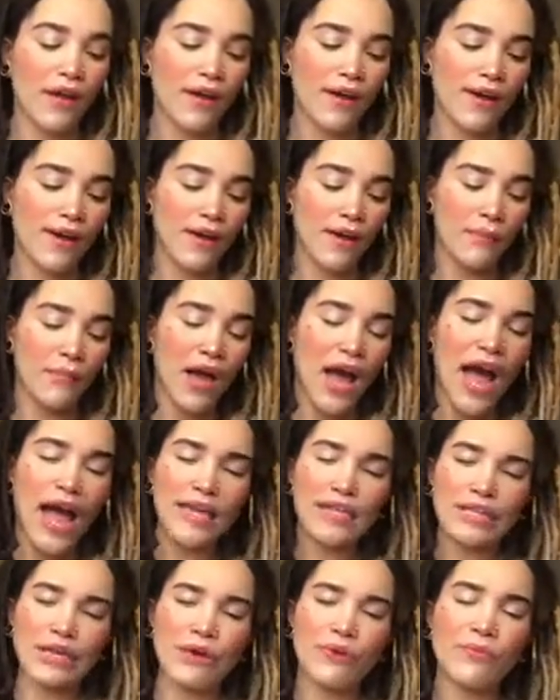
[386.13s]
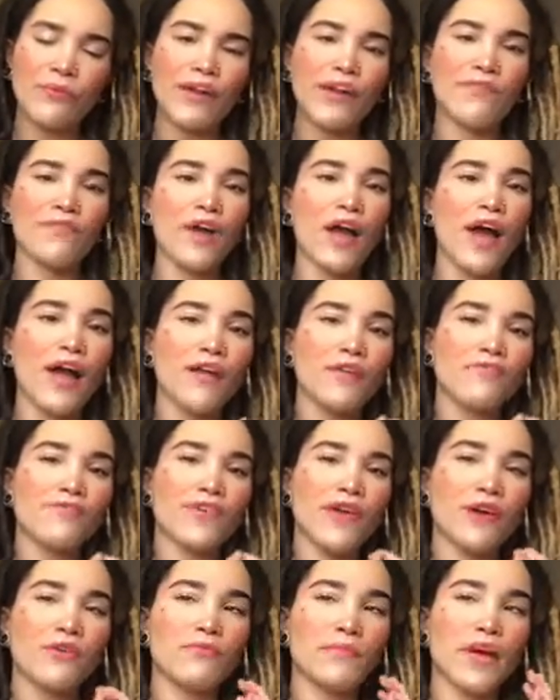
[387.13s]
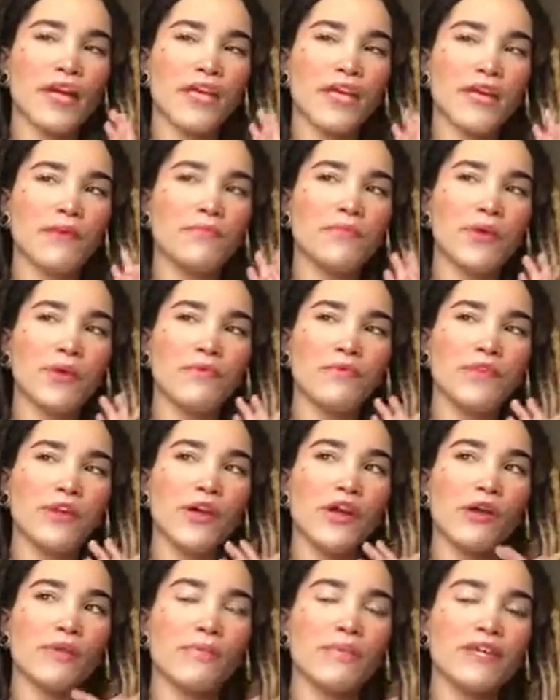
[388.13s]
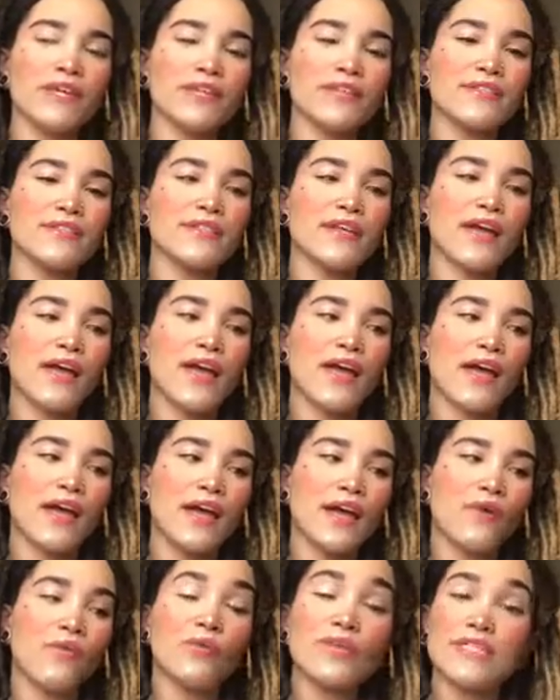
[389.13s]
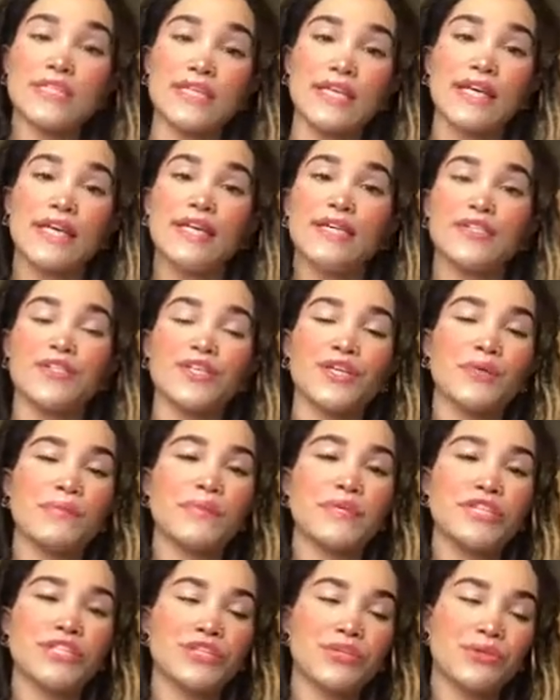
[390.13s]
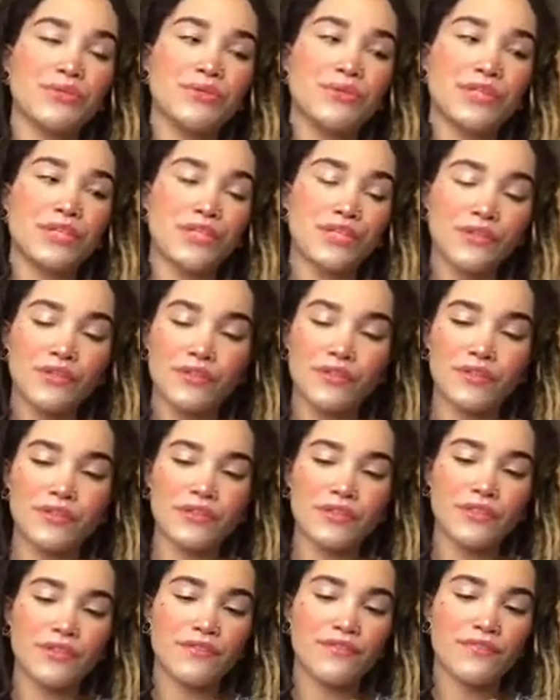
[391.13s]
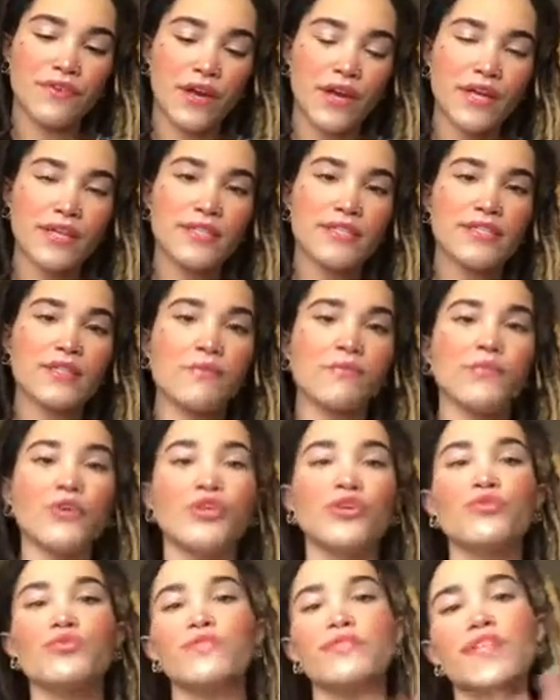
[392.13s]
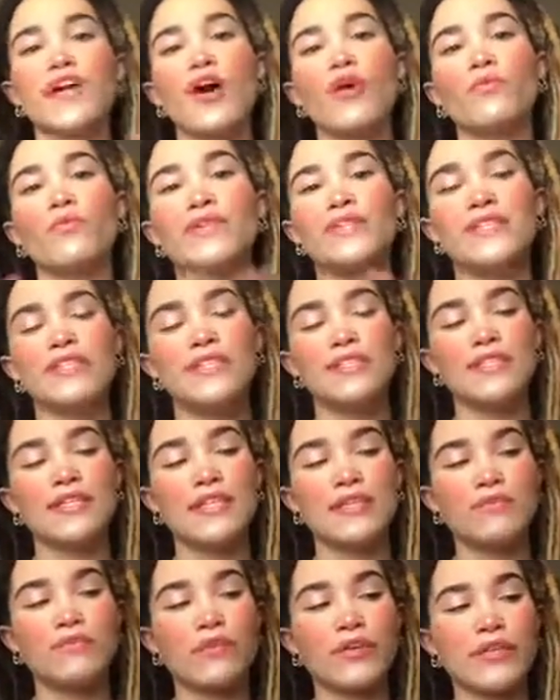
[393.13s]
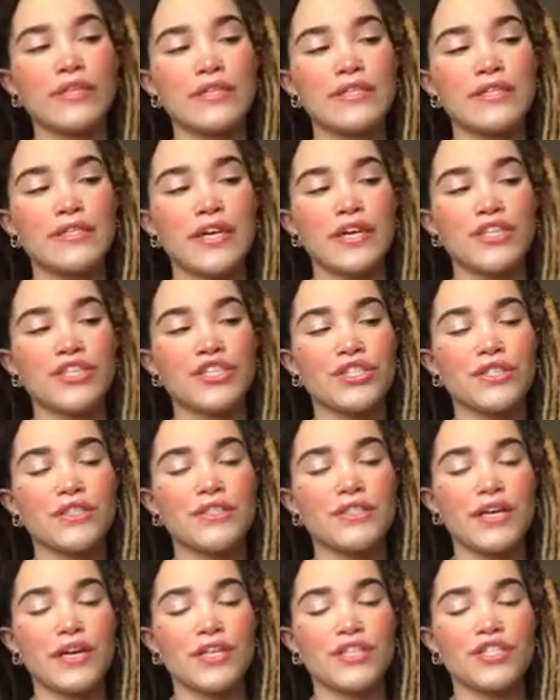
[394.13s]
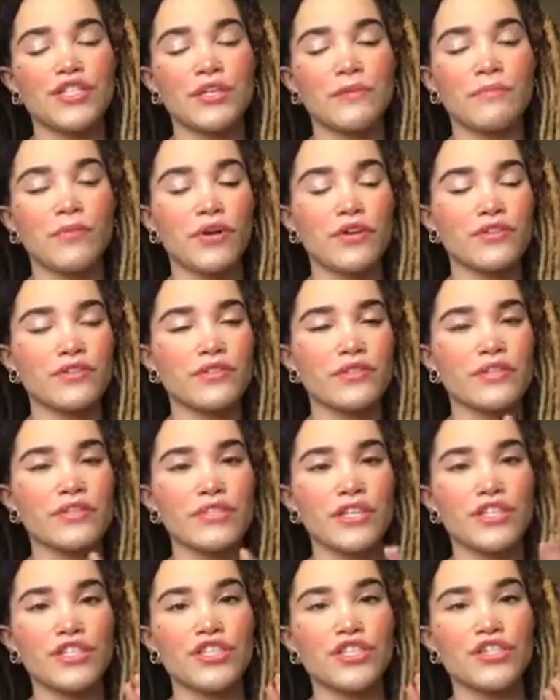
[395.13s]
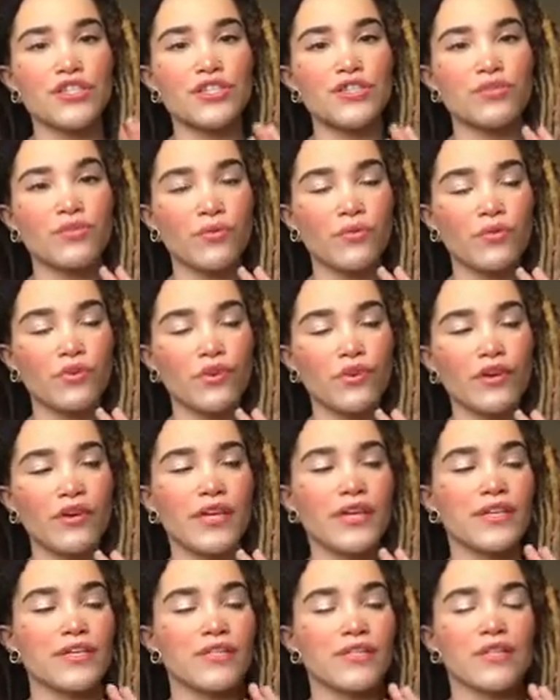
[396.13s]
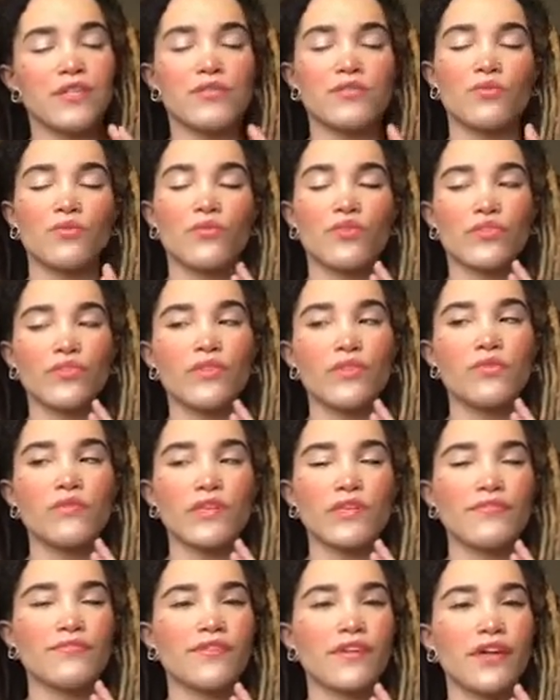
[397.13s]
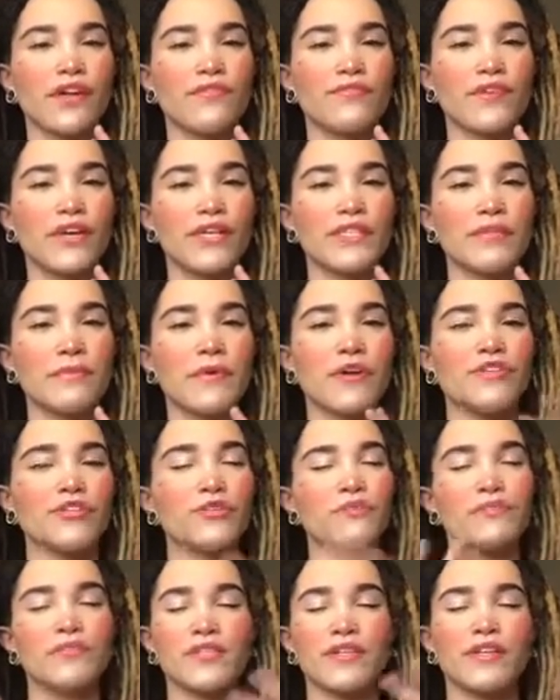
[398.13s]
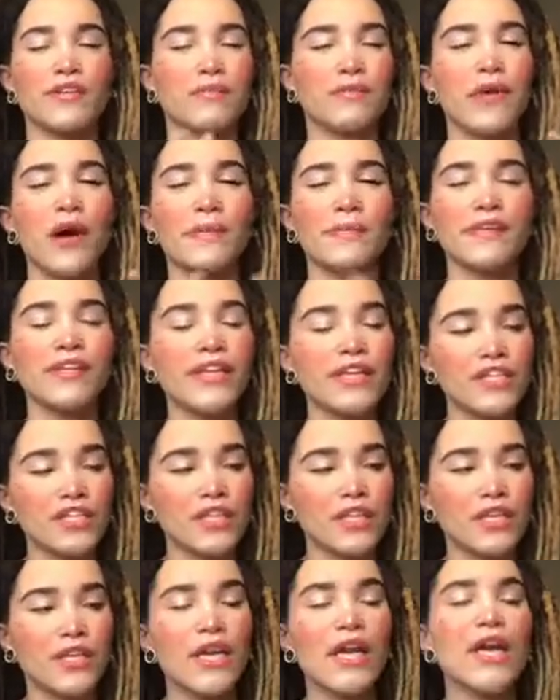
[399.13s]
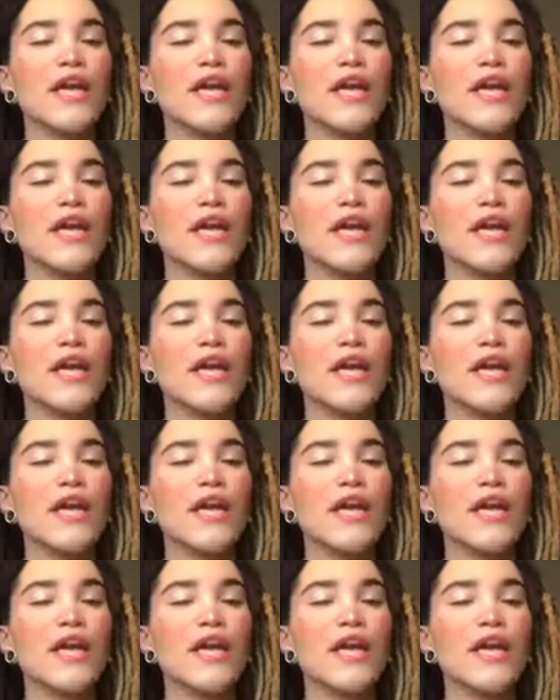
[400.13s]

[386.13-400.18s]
I know whenever I found my hypnotherapist, once again, it took me 2 years to find someone who dealt with derealization/depersonalization disorder. It is a disorder that only affects about 2% of the population,